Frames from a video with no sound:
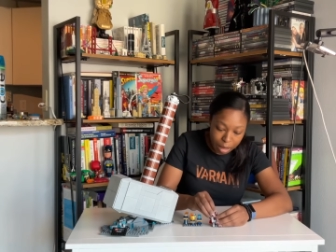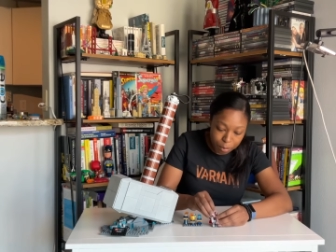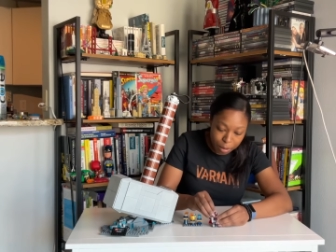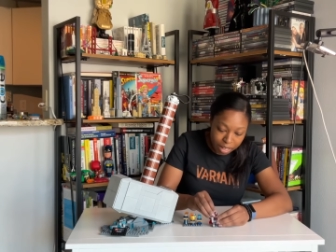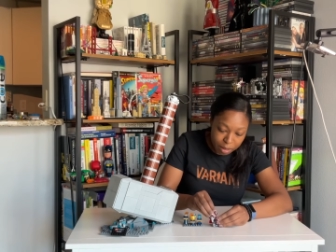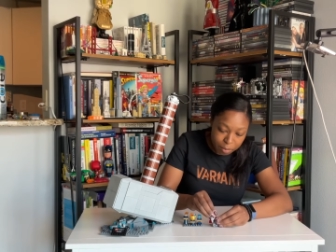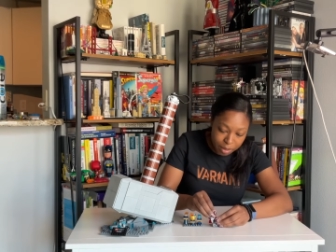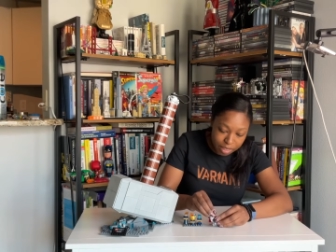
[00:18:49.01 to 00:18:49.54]

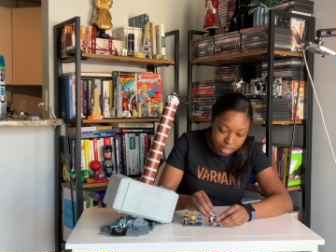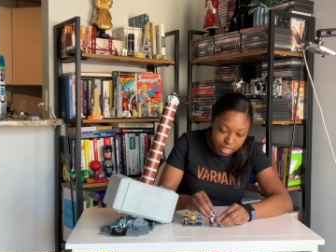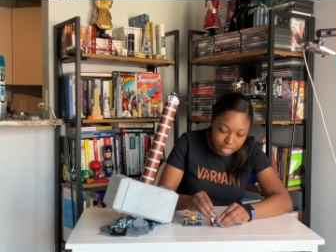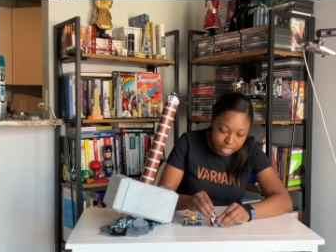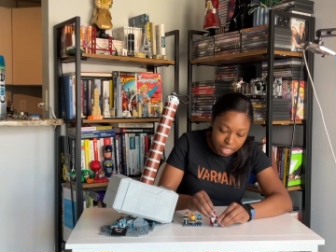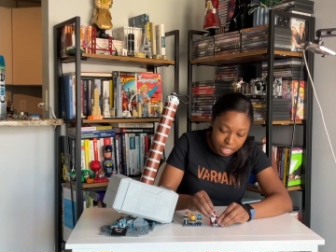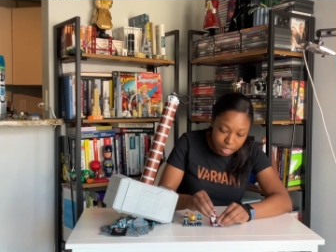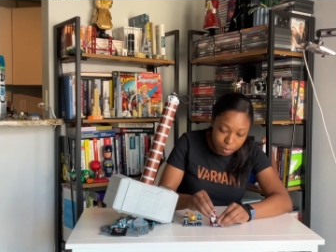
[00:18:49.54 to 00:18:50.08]
recommend this
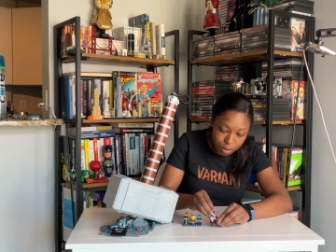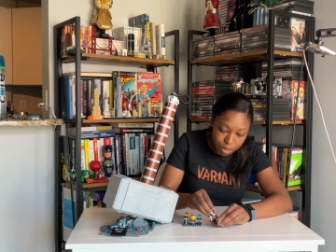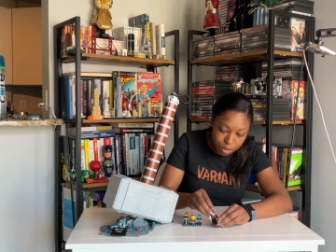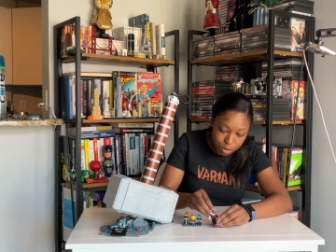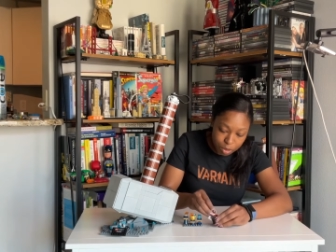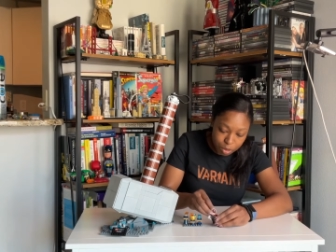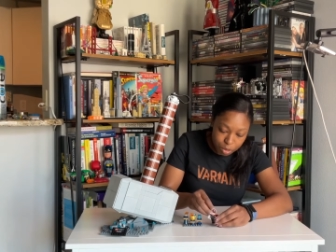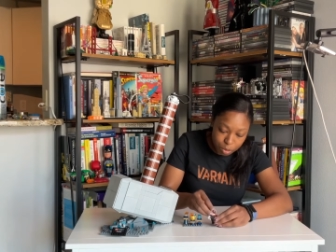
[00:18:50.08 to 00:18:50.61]
to anyone
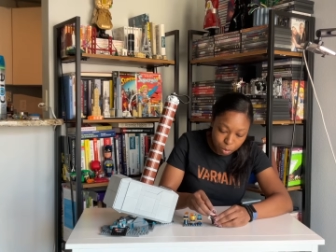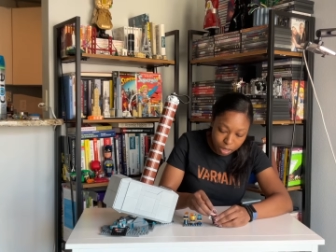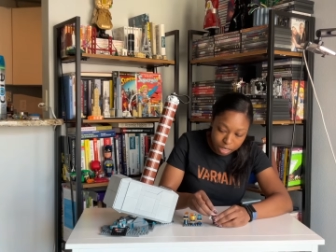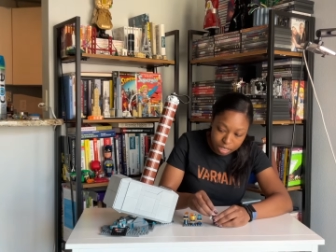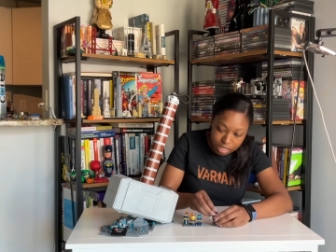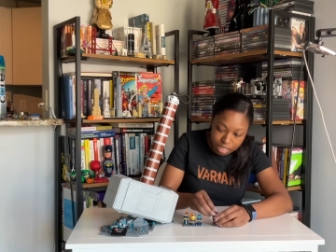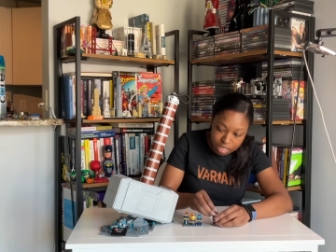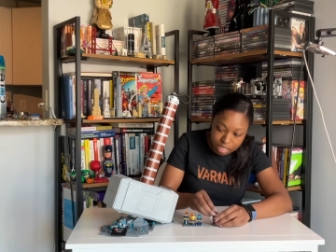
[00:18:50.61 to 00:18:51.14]
who's
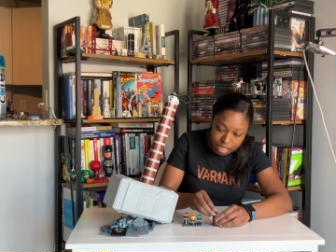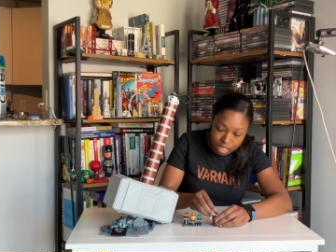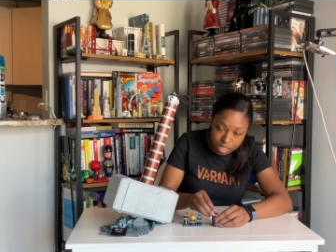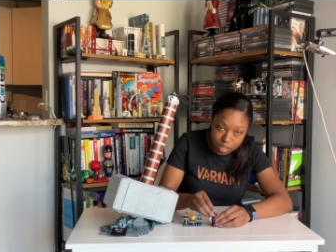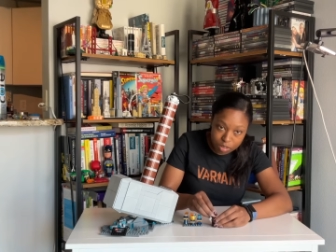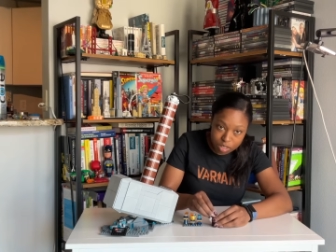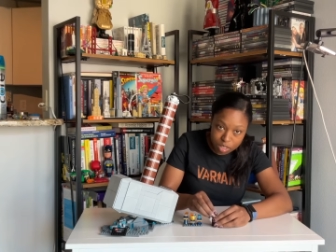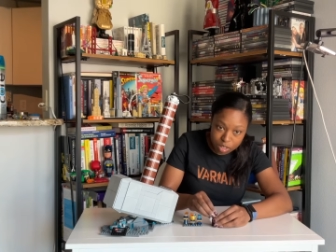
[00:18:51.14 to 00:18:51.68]
wanting to
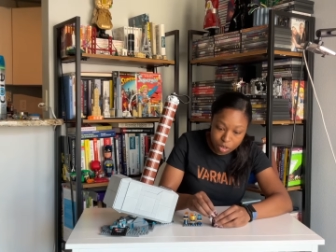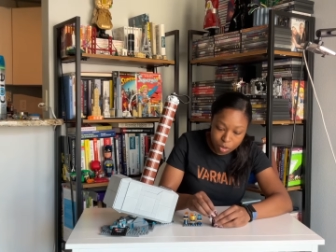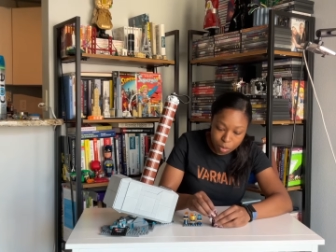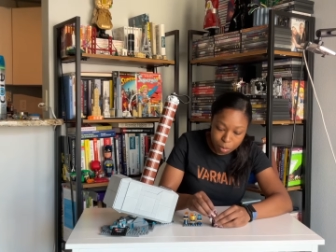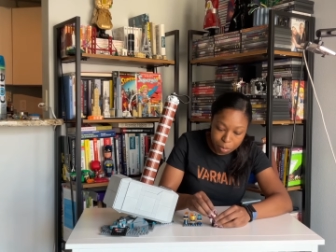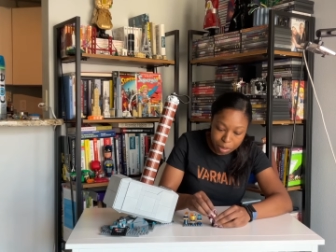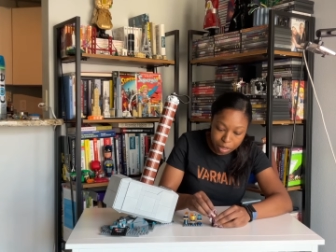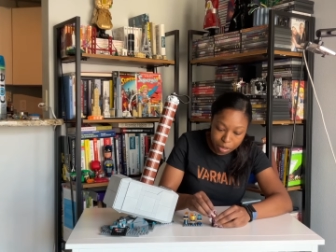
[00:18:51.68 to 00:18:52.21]
continue to
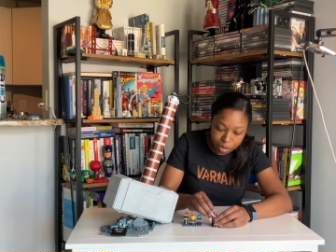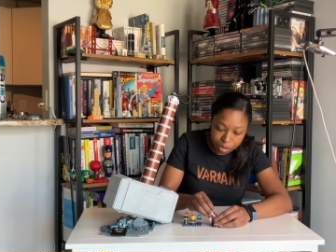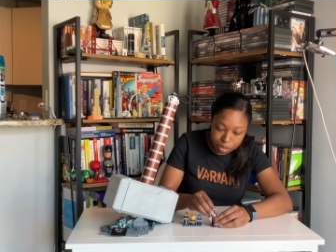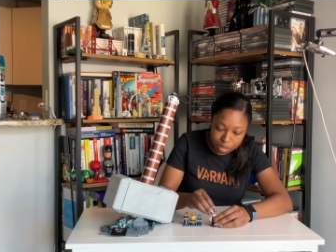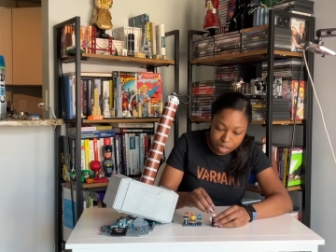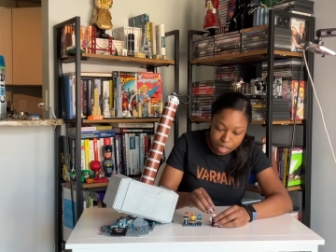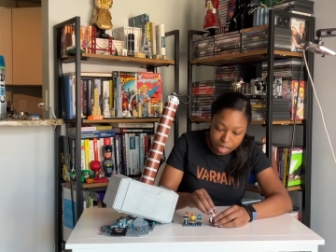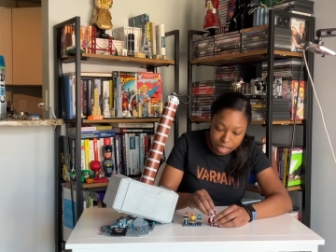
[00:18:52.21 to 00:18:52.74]

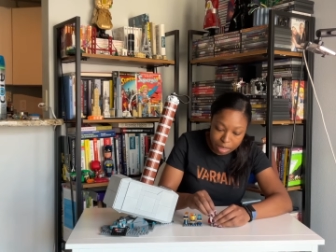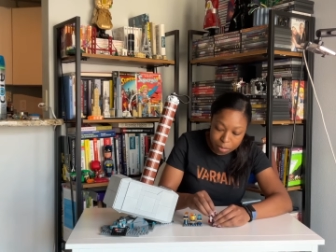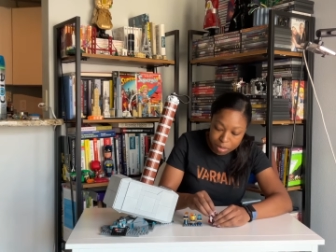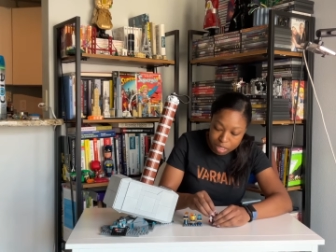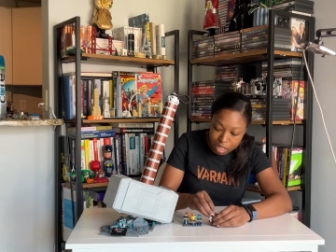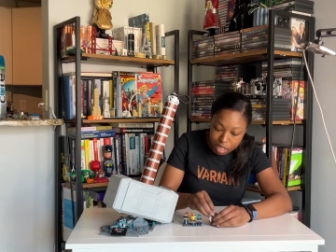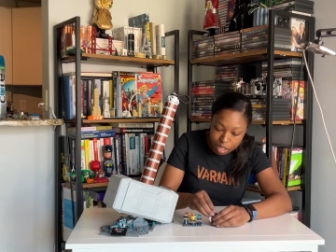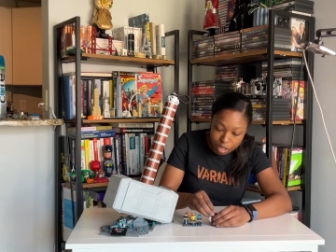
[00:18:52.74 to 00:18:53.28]
build the
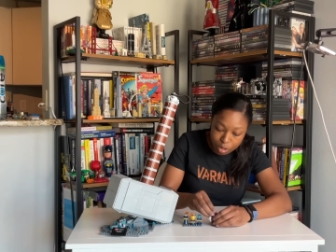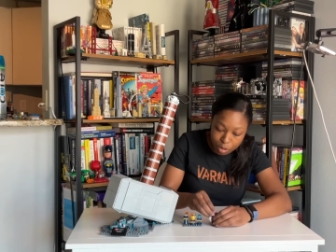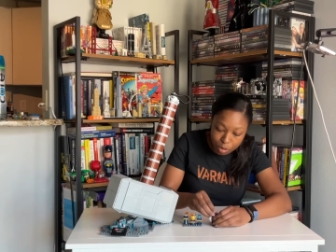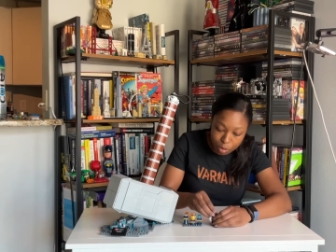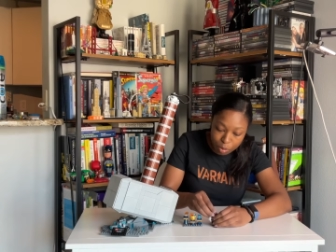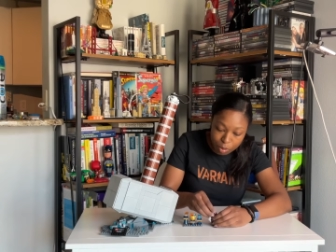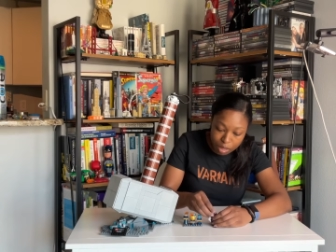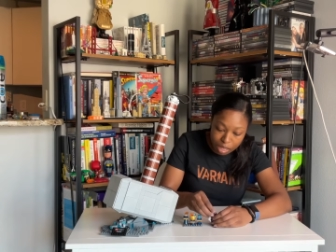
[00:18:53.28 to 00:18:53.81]

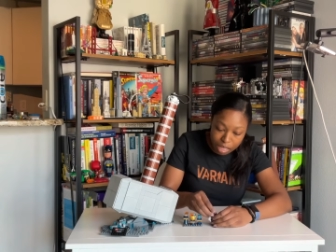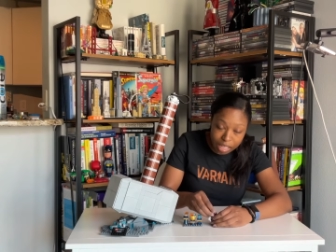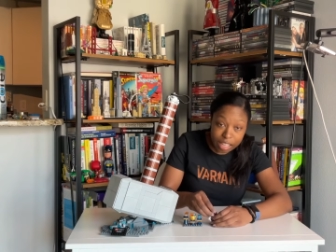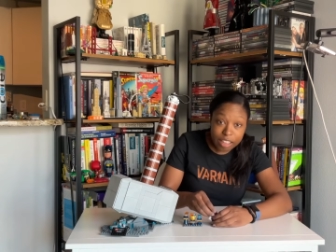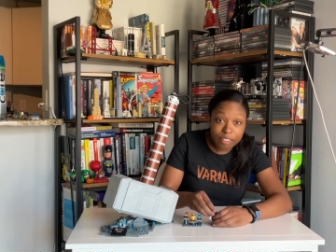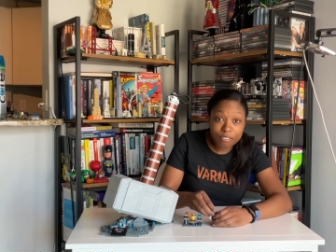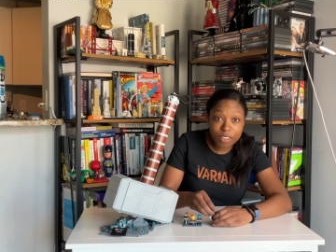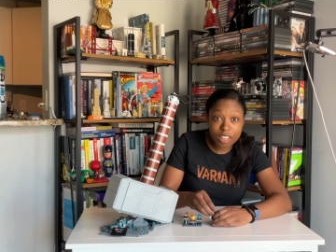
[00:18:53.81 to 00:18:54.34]
MCU
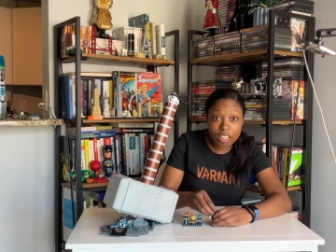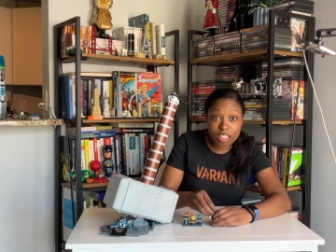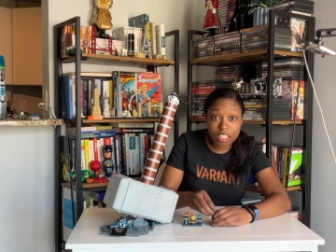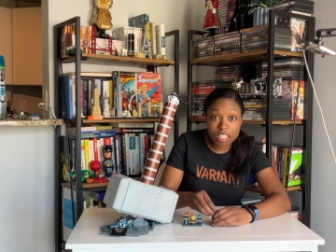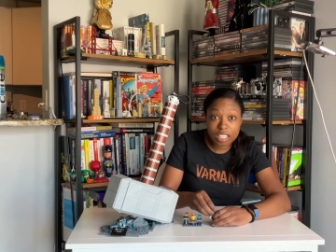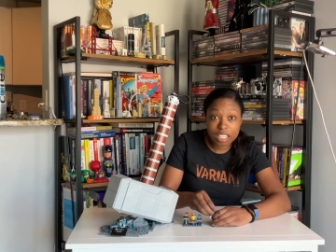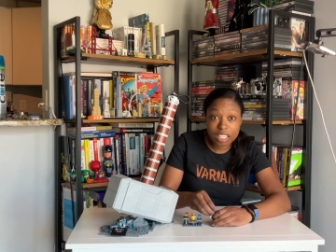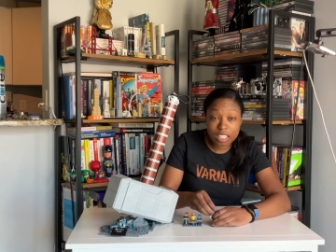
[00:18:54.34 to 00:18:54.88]

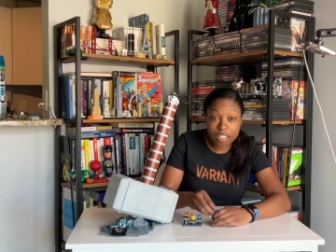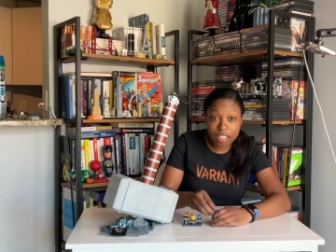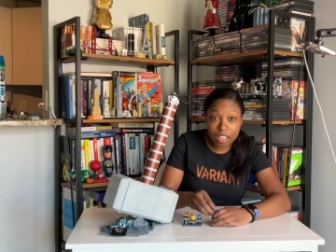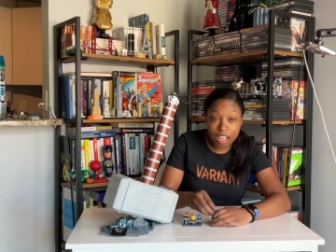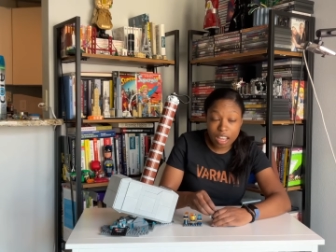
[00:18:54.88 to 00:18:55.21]
Infinity